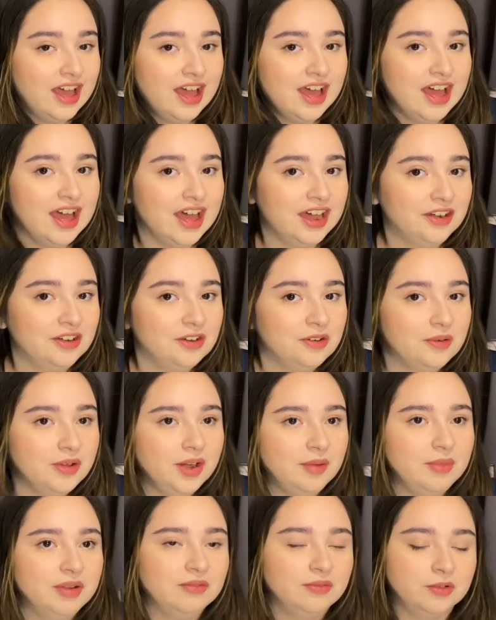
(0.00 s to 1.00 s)
I don't know what
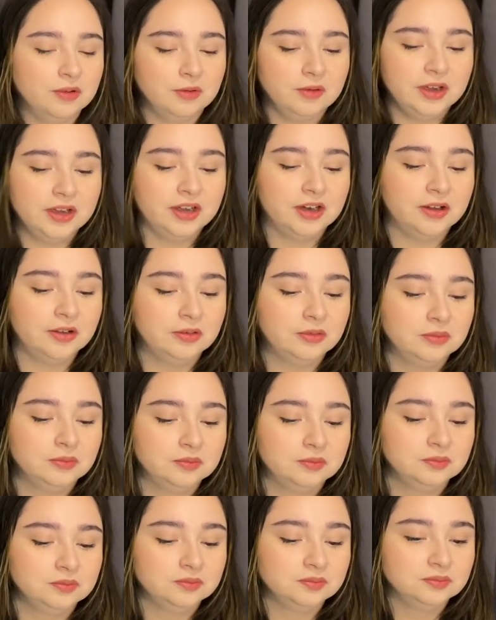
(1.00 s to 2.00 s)
I'm in for right now.
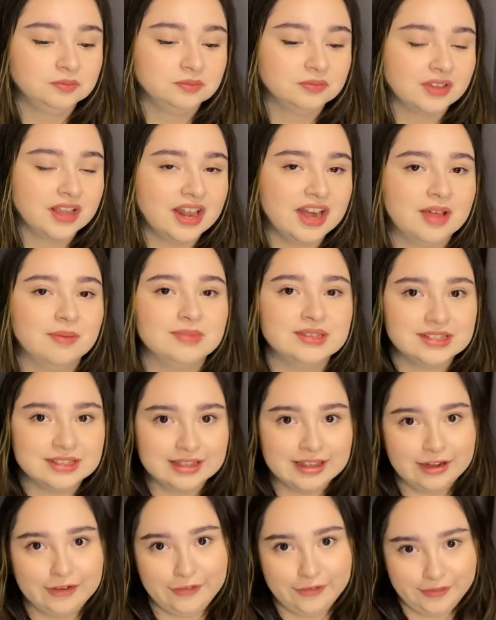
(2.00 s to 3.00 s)
And I'm
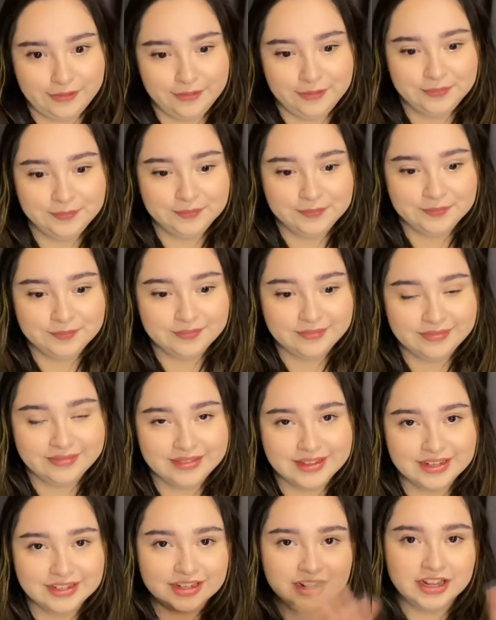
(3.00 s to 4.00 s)
scared.
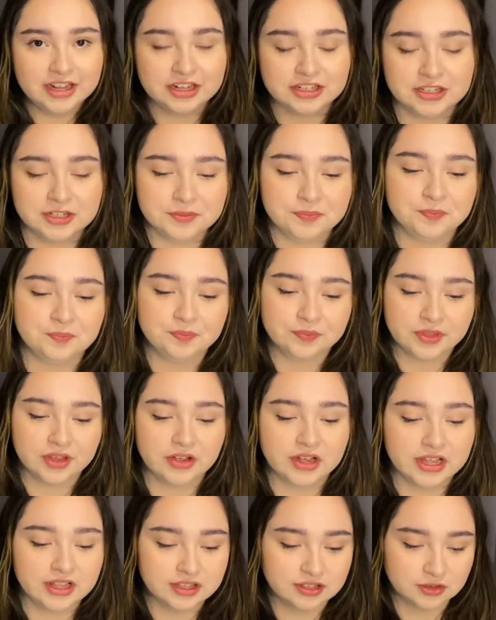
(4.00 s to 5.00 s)
That's all I gotta say.
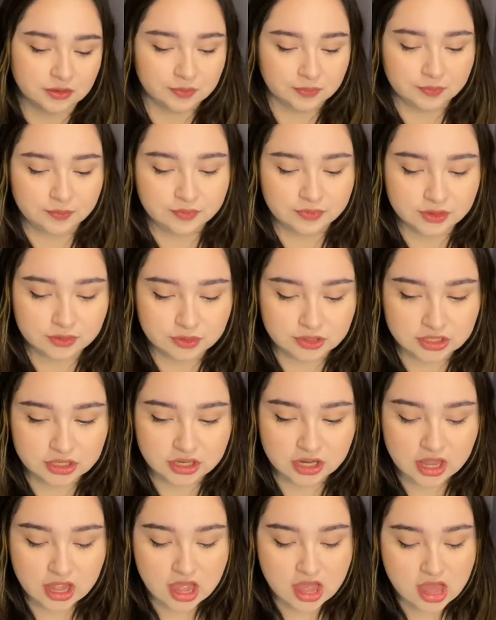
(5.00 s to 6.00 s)
Okay, let's go. Let's watch it.
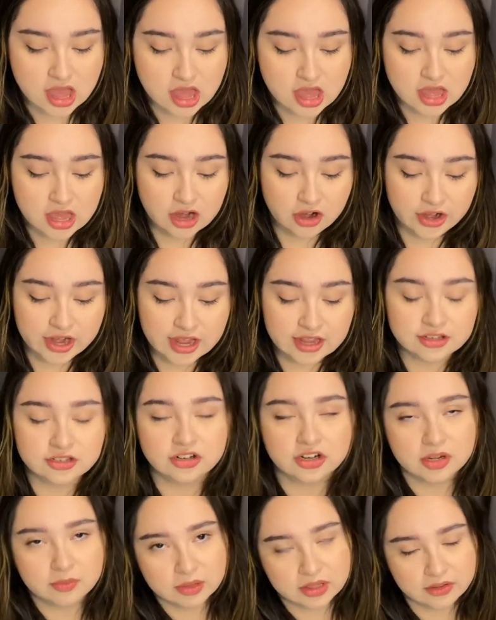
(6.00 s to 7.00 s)
It already has
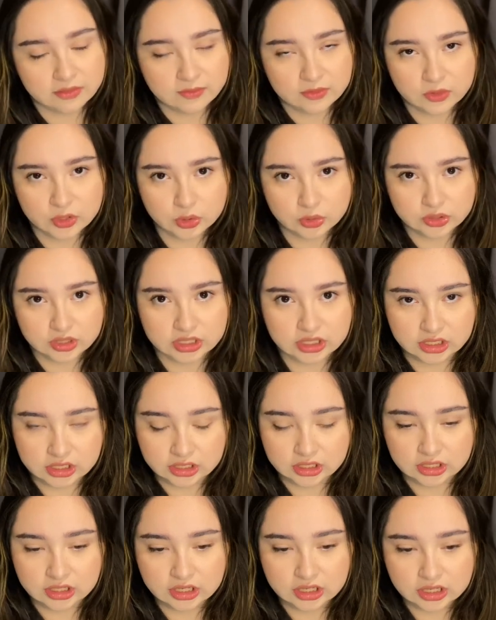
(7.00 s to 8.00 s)
30 million views,
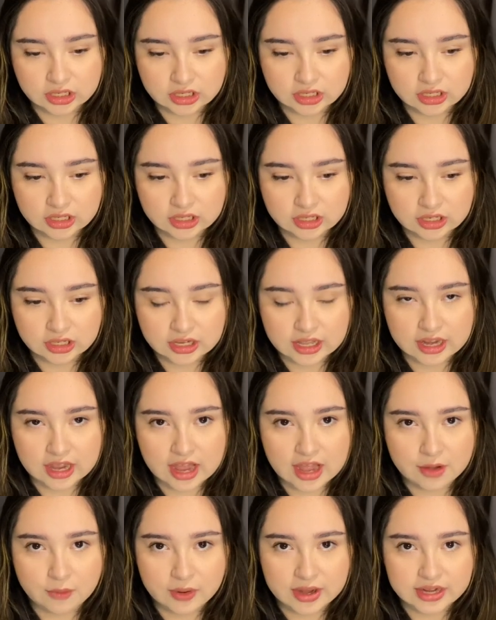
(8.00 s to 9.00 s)
and like
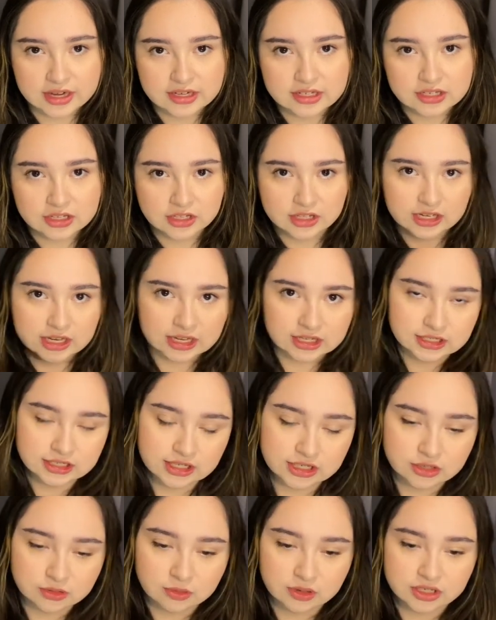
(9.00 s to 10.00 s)
I waited till the next
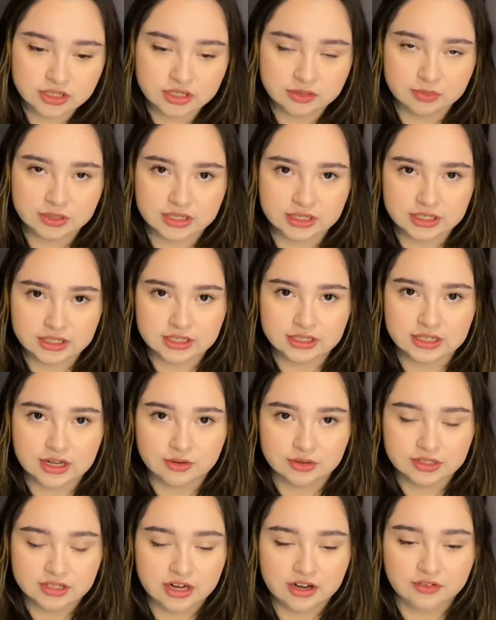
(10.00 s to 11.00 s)
day to watch it because I
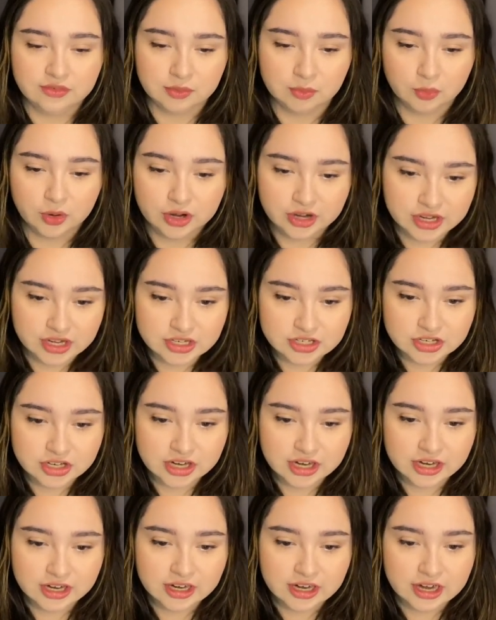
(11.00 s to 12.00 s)
was tired from work
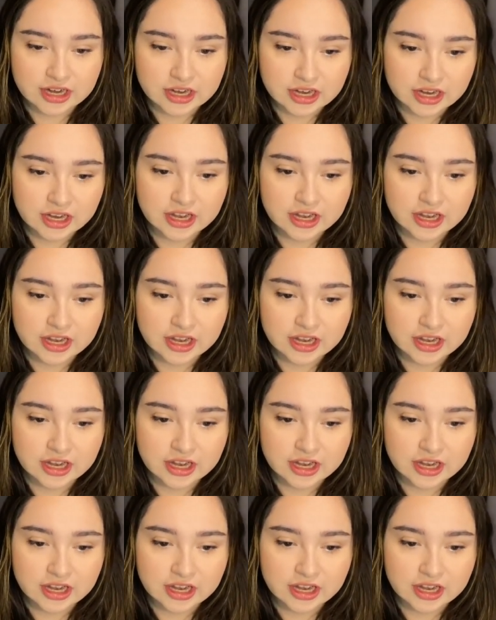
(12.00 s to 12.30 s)
yesterday night.